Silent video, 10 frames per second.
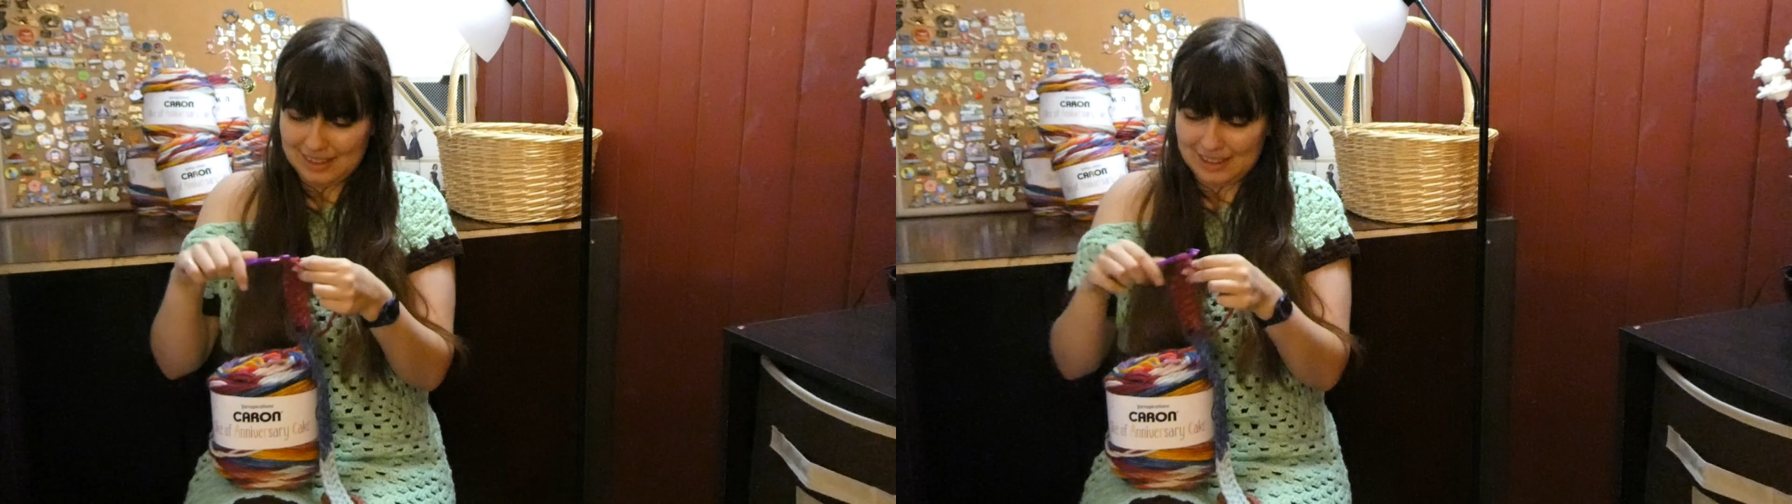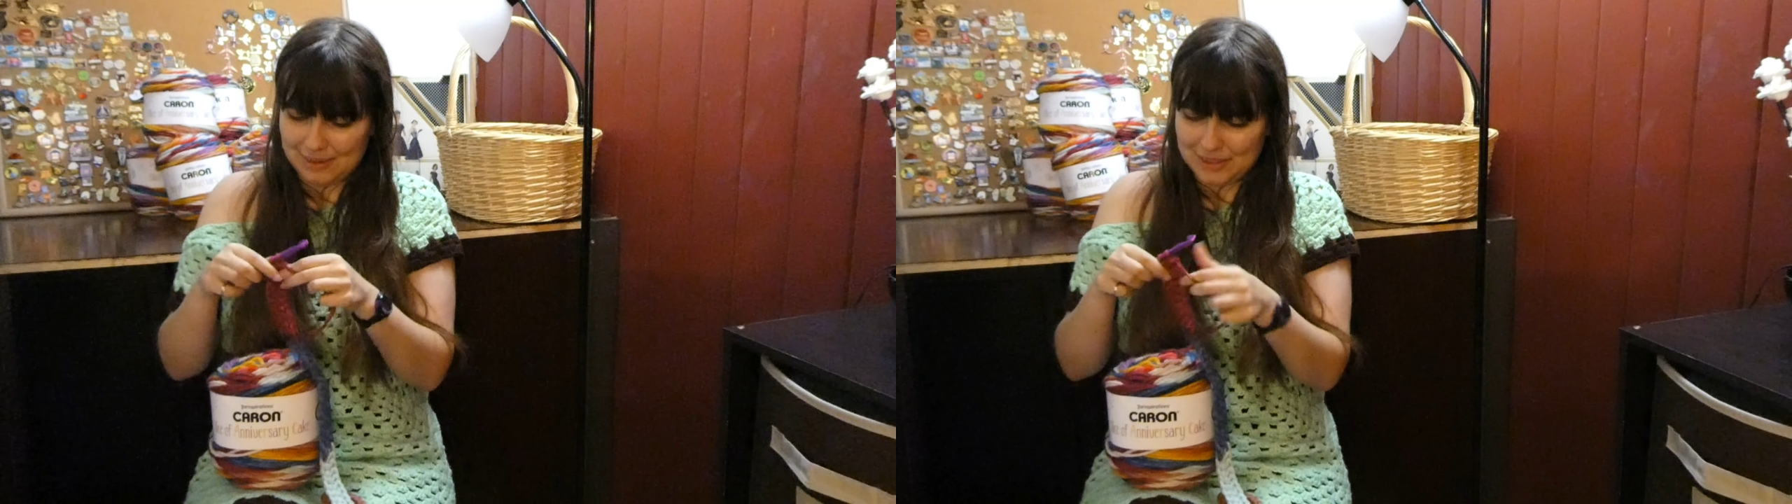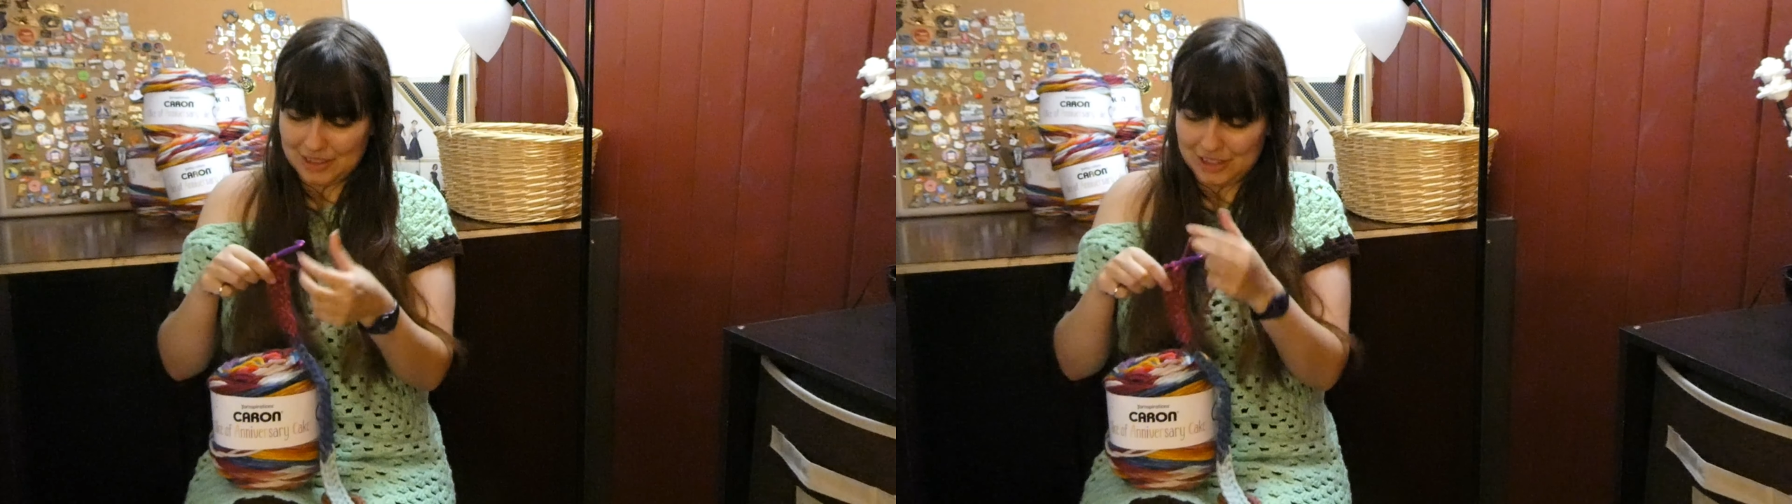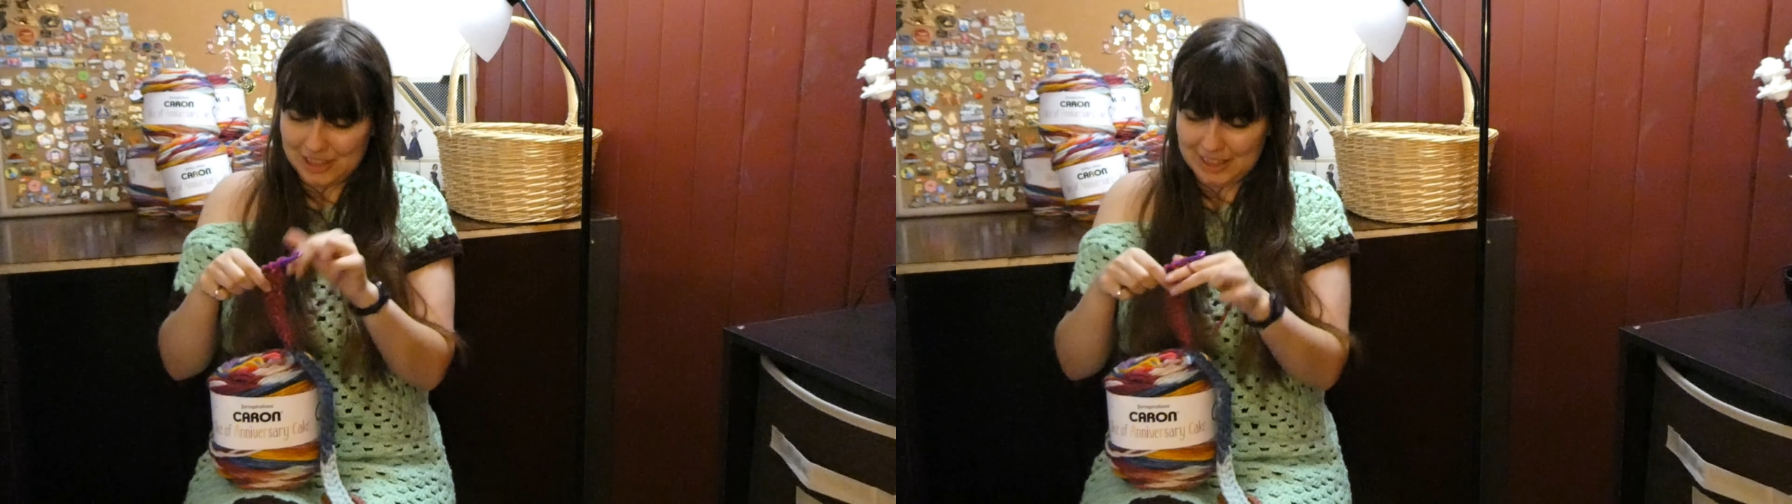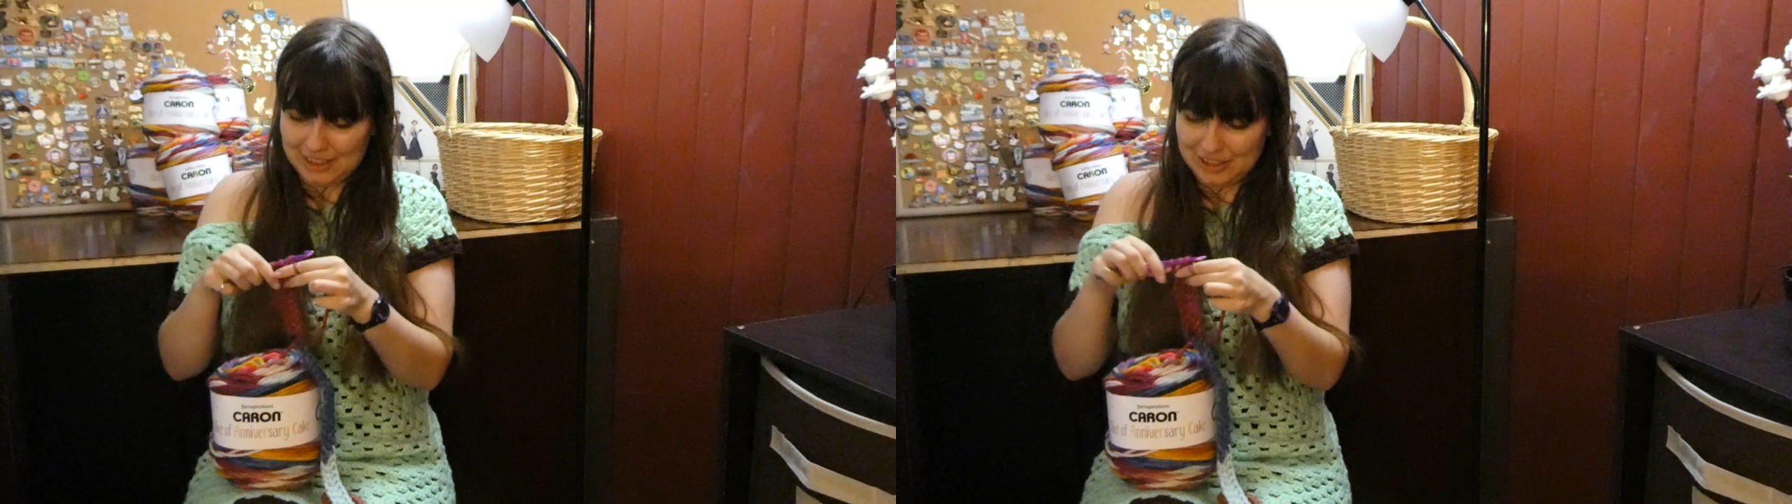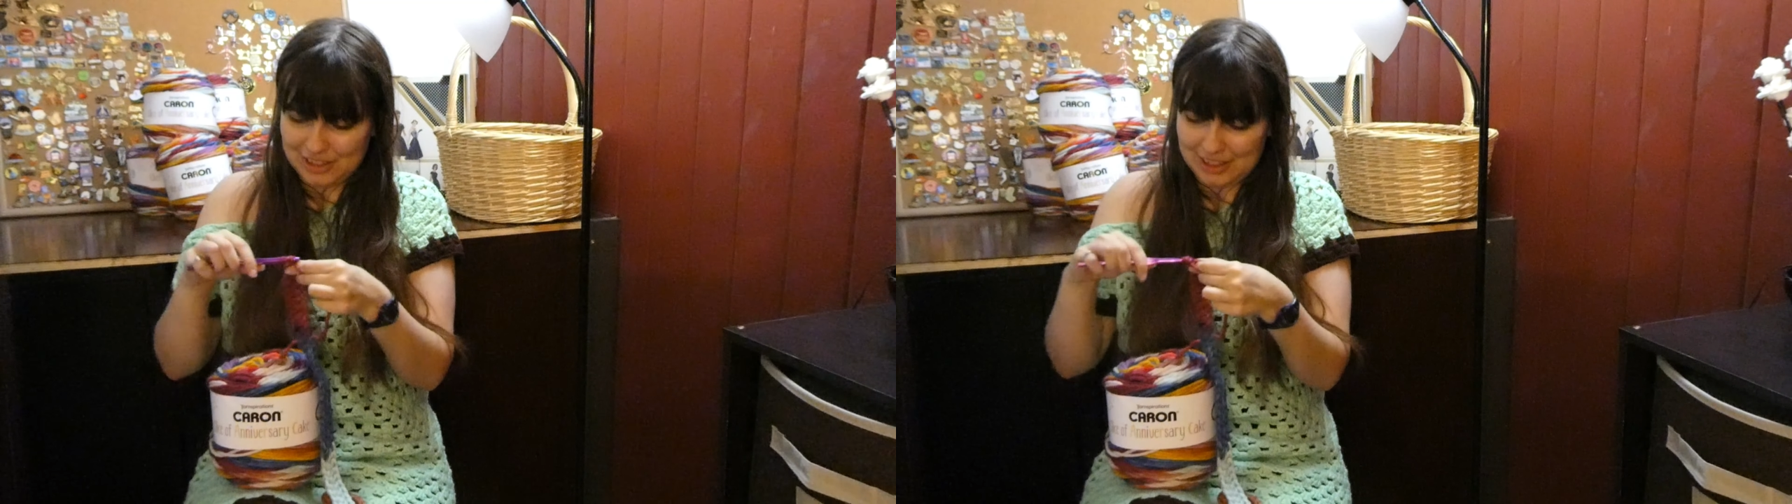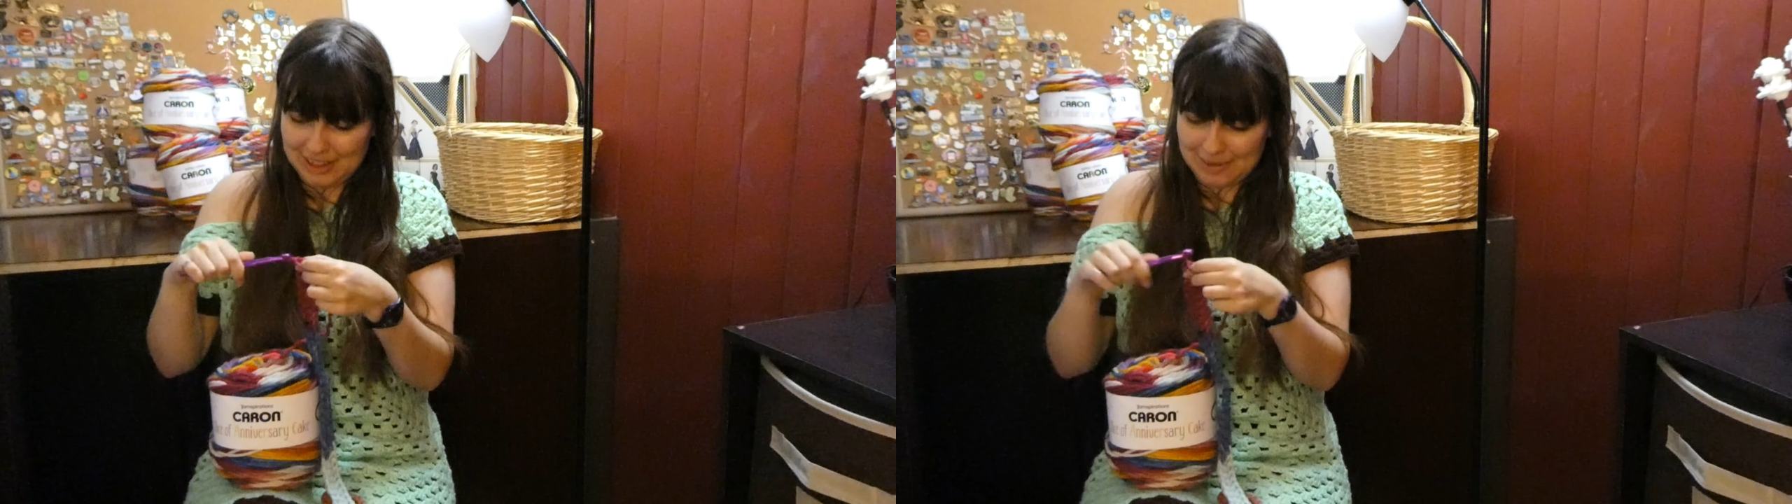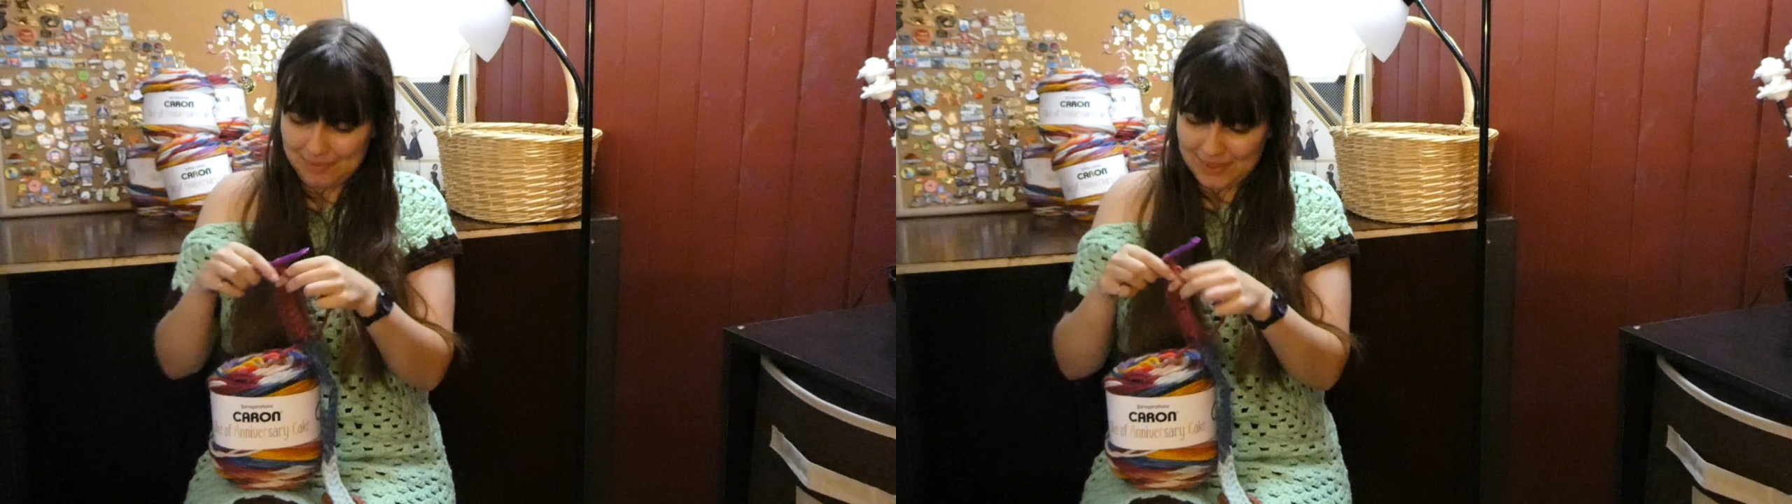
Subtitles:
the challenge there.